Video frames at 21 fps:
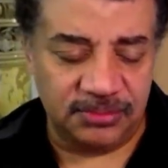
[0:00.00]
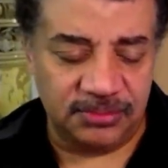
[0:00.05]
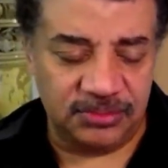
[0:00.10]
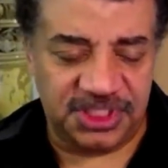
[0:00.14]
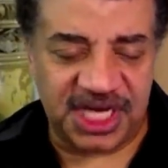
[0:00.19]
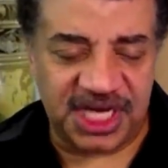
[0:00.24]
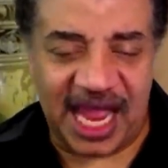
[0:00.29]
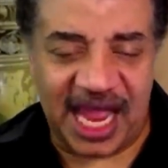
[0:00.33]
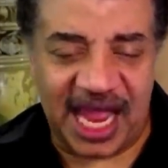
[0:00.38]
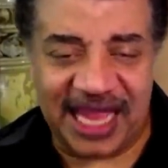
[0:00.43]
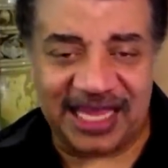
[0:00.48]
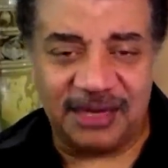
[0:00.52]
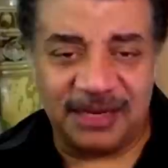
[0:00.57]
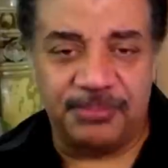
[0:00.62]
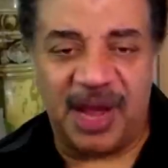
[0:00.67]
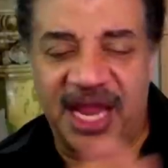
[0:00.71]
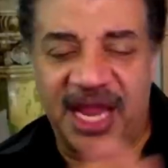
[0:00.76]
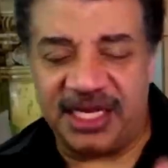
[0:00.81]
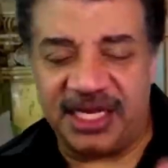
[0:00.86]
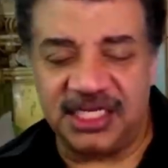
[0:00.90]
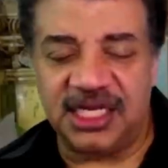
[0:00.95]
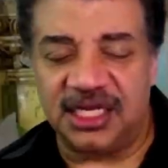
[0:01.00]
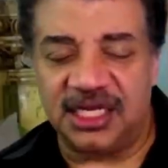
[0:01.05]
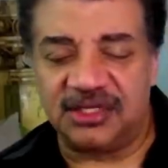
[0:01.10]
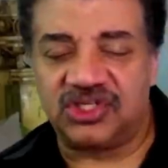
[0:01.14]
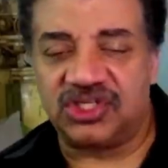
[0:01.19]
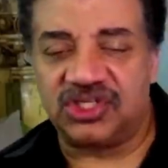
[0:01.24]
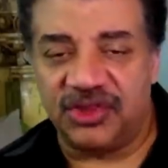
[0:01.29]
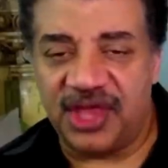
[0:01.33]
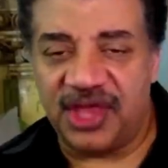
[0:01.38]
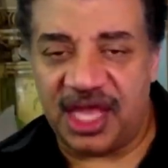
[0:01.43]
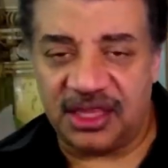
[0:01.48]
jacket binding
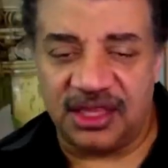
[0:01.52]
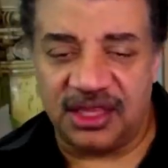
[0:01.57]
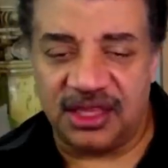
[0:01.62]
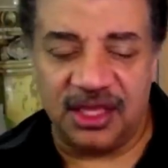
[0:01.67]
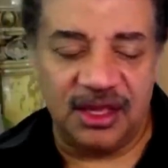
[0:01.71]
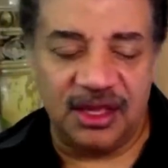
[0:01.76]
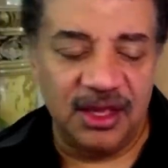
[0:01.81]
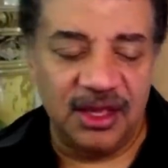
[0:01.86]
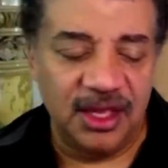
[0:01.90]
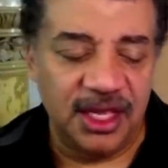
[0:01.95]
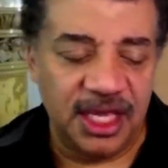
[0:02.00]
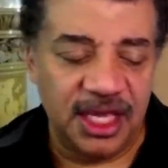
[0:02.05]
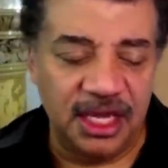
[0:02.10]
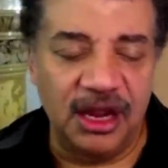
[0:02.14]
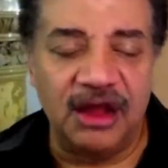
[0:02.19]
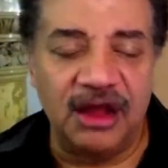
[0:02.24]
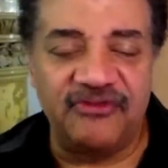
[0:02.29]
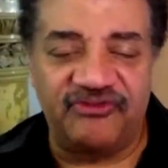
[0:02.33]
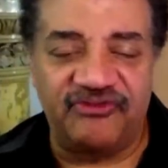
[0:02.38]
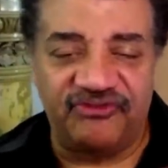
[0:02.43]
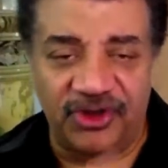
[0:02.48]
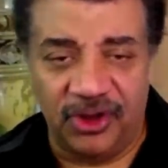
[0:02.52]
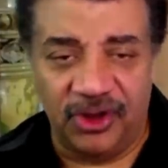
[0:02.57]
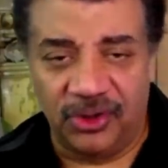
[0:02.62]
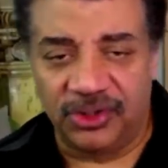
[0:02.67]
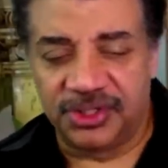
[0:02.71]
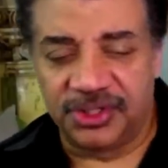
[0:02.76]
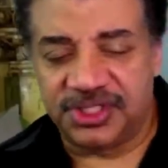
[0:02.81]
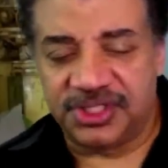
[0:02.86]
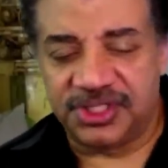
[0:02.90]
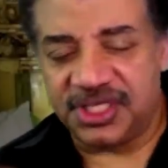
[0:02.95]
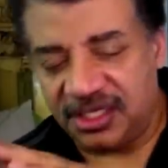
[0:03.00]
so that it
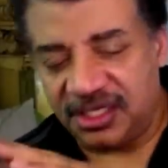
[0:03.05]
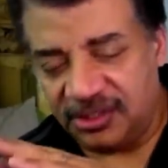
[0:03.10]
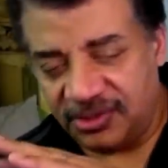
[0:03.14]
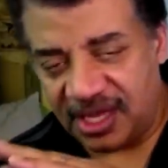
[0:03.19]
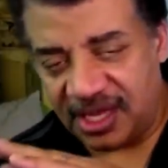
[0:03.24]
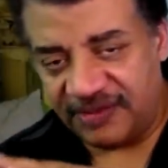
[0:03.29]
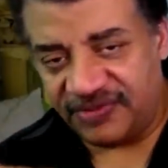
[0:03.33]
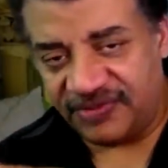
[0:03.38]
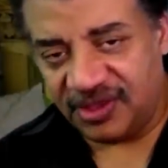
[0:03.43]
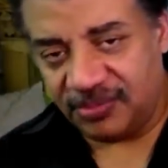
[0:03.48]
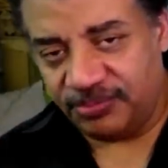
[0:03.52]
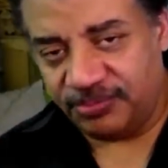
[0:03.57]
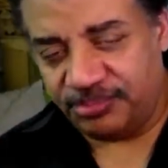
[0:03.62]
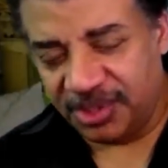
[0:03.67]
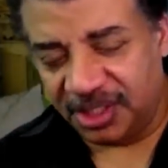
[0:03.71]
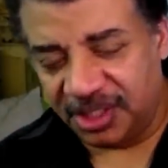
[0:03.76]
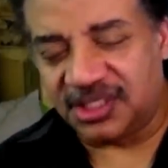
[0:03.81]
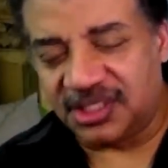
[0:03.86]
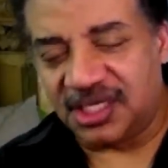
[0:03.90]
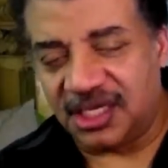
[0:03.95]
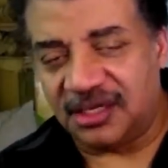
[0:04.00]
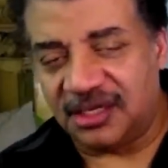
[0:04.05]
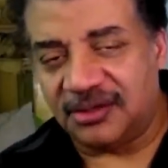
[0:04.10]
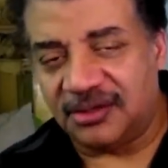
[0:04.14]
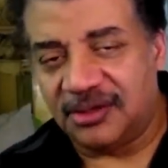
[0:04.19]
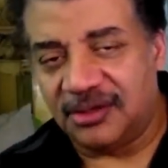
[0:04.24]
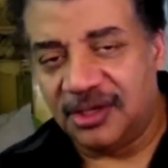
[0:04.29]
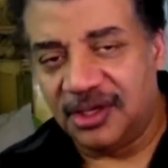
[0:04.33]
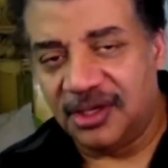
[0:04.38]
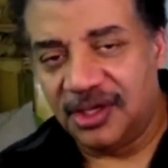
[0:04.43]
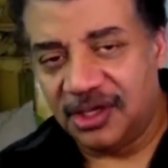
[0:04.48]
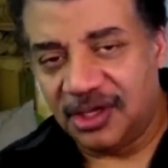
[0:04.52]
unfolds and you have the built-in
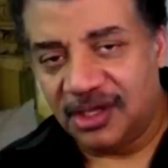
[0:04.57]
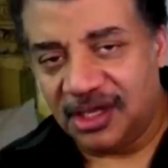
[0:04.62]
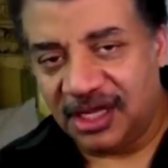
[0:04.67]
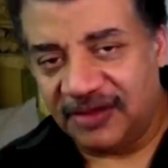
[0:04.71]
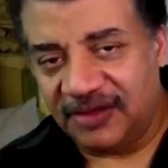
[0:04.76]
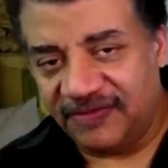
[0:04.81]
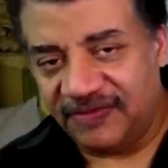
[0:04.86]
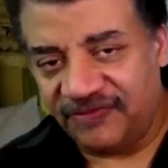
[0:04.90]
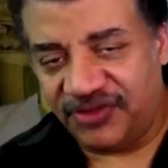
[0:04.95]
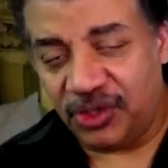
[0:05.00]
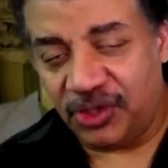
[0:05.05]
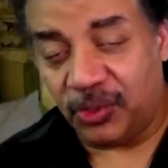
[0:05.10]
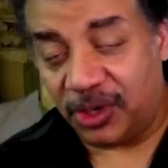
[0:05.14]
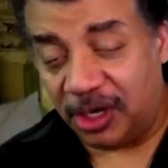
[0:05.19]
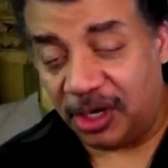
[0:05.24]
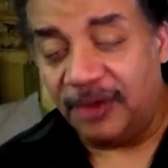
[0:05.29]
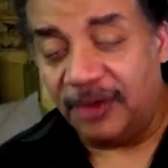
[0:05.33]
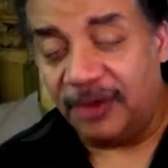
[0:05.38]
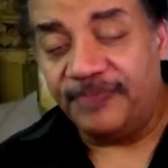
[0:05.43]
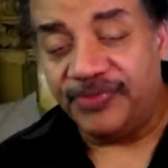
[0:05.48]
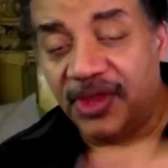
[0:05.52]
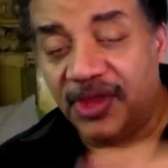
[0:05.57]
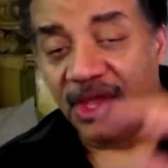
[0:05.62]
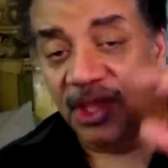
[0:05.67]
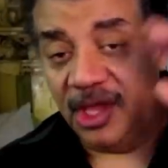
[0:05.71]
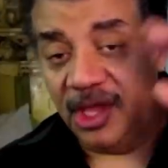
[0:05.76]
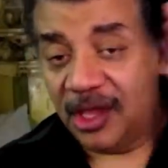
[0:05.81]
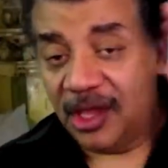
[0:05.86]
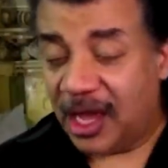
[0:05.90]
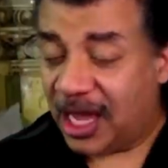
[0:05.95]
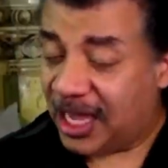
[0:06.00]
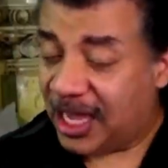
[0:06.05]
viewer.
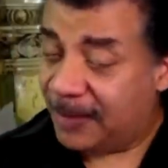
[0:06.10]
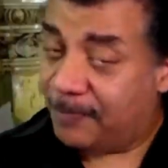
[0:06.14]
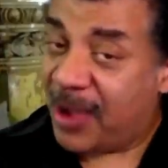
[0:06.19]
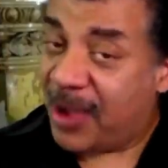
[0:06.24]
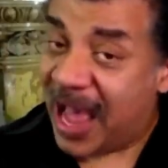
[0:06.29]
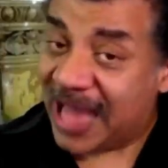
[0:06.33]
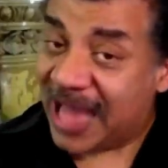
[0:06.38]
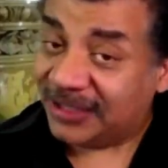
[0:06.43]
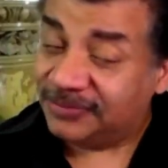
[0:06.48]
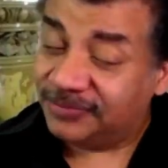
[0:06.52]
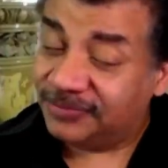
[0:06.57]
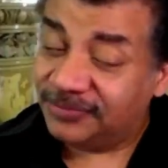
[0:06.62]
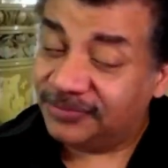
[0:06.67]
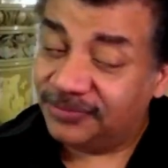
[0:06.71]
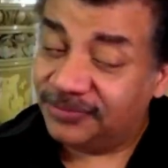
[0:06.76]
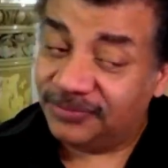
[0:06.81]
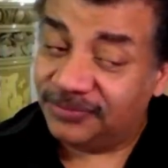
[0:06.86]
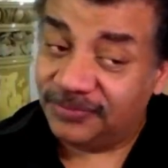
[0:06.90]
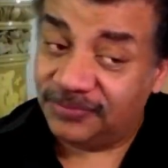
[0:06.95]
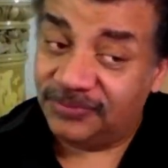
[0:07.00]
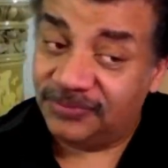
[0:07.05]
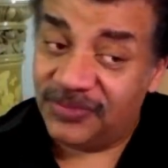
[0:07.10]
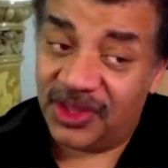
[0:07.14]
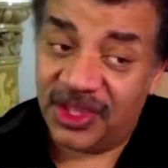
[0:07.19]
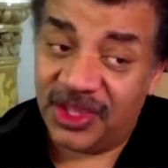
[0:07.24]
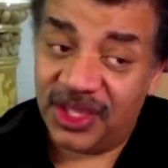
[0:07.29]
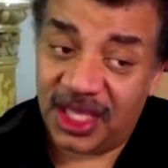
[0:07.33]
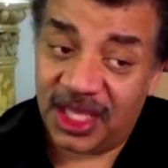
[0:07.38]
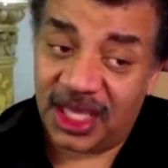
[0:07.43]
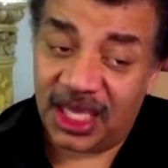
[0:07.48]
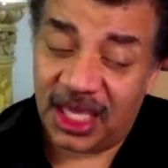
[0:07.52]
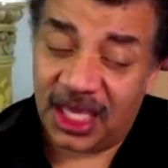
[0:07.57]
But
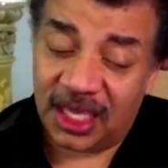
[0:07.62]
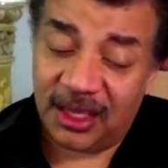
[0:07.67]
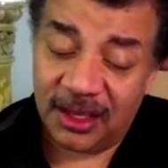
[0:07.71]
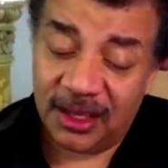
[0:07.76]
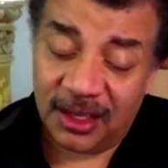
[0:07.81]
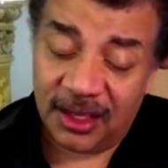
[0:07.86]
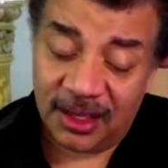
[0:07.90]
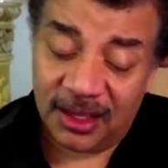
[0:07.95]
the